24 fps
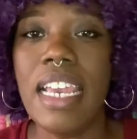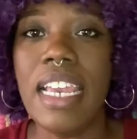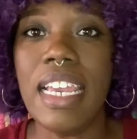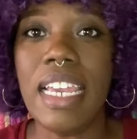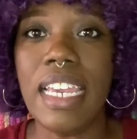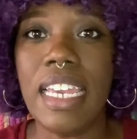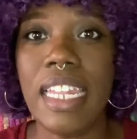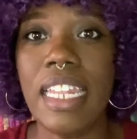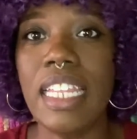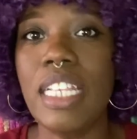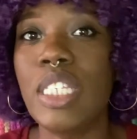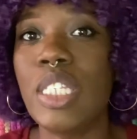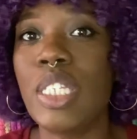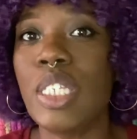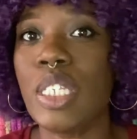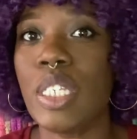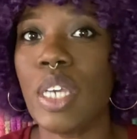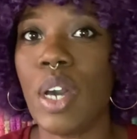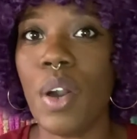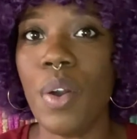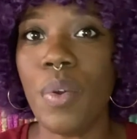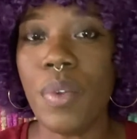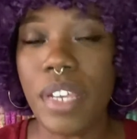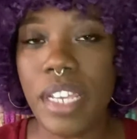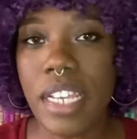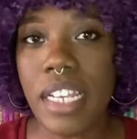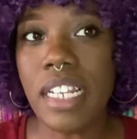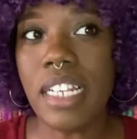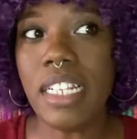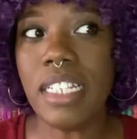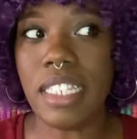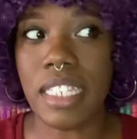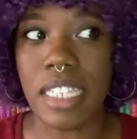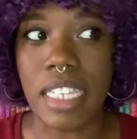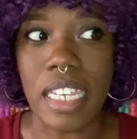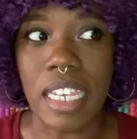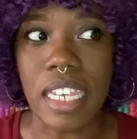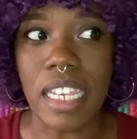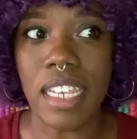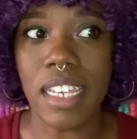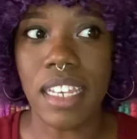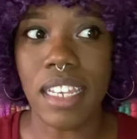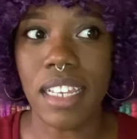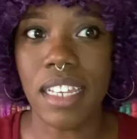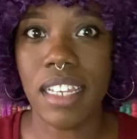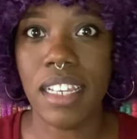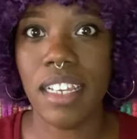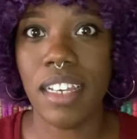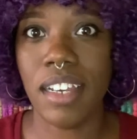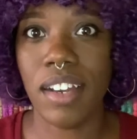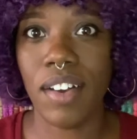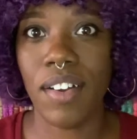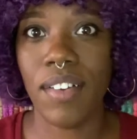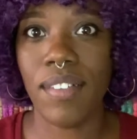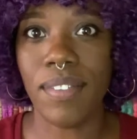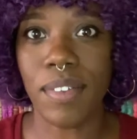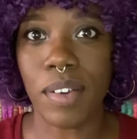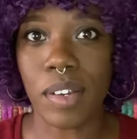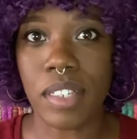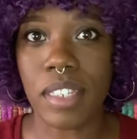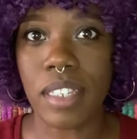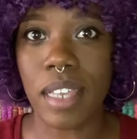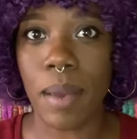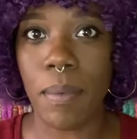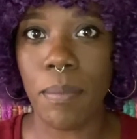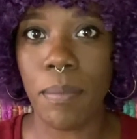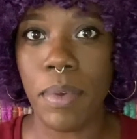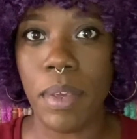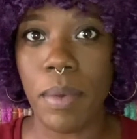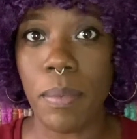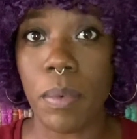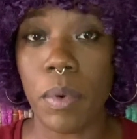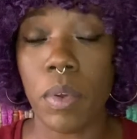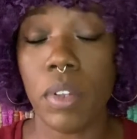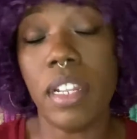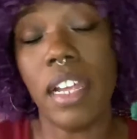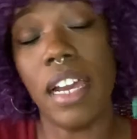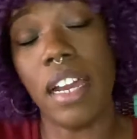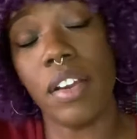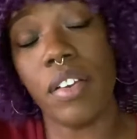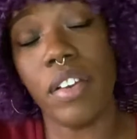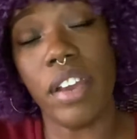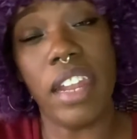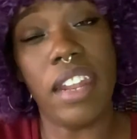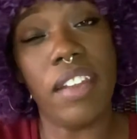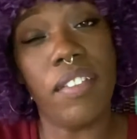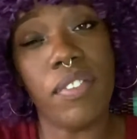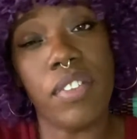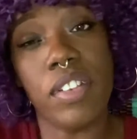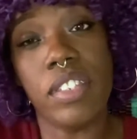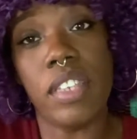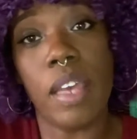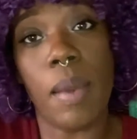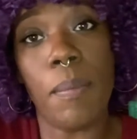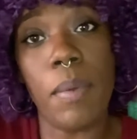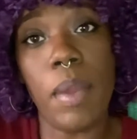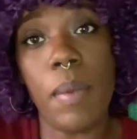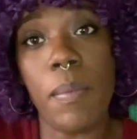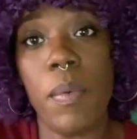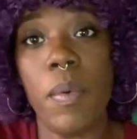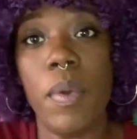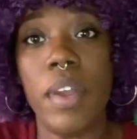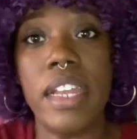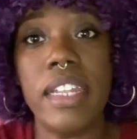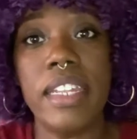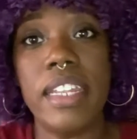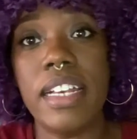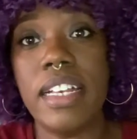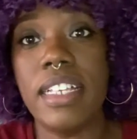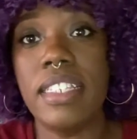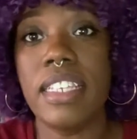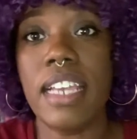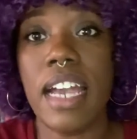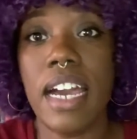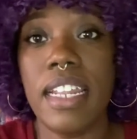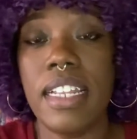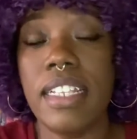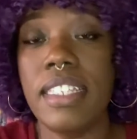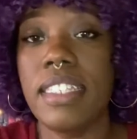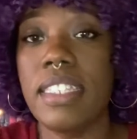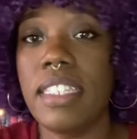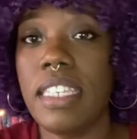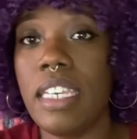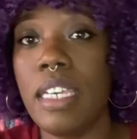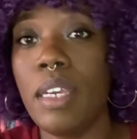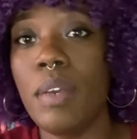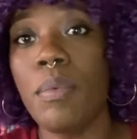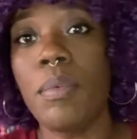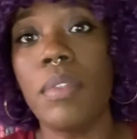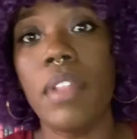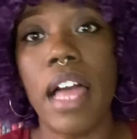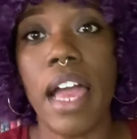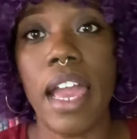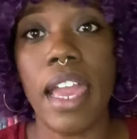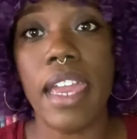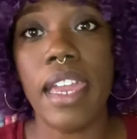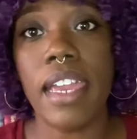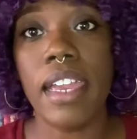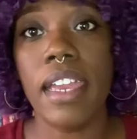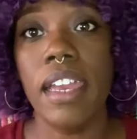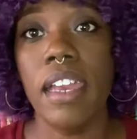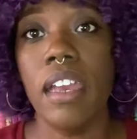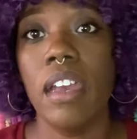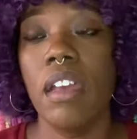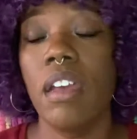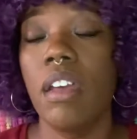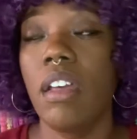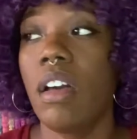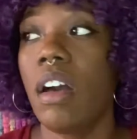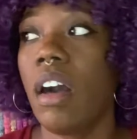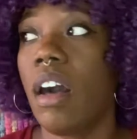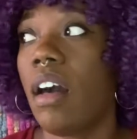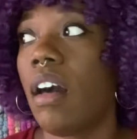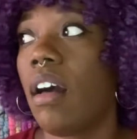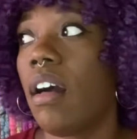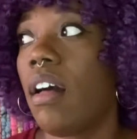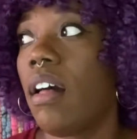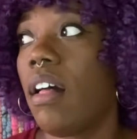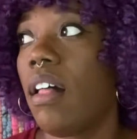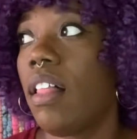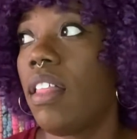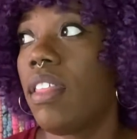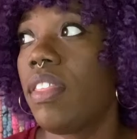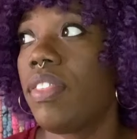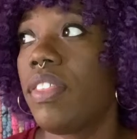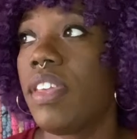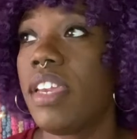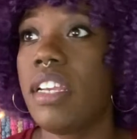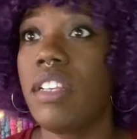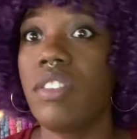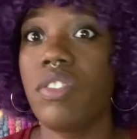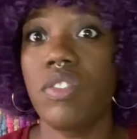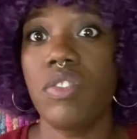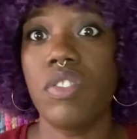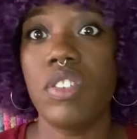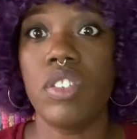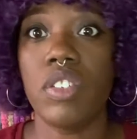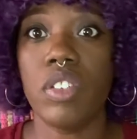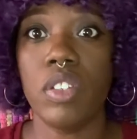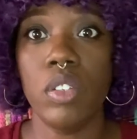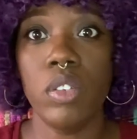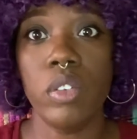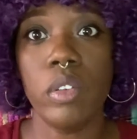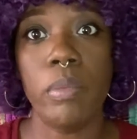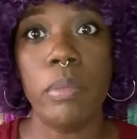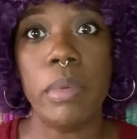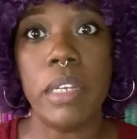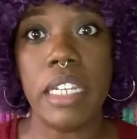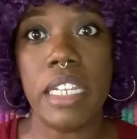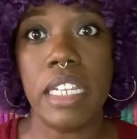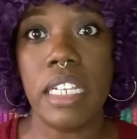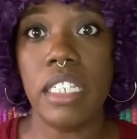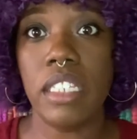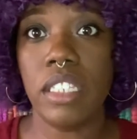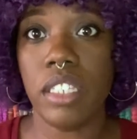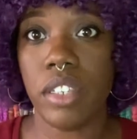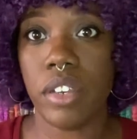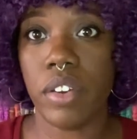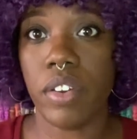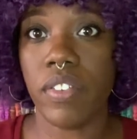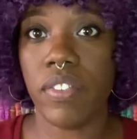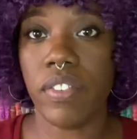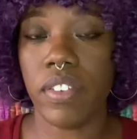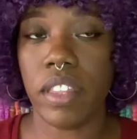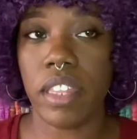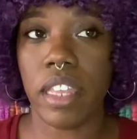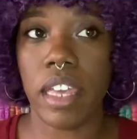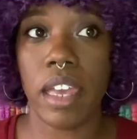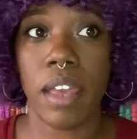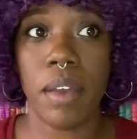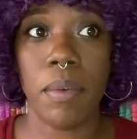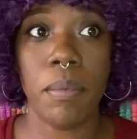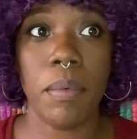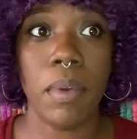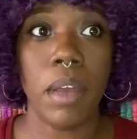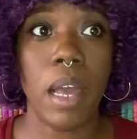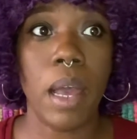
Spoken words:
it is so easy for some people. Now, granted, for some people, it does kind of seem like things are just a little bit easier for them.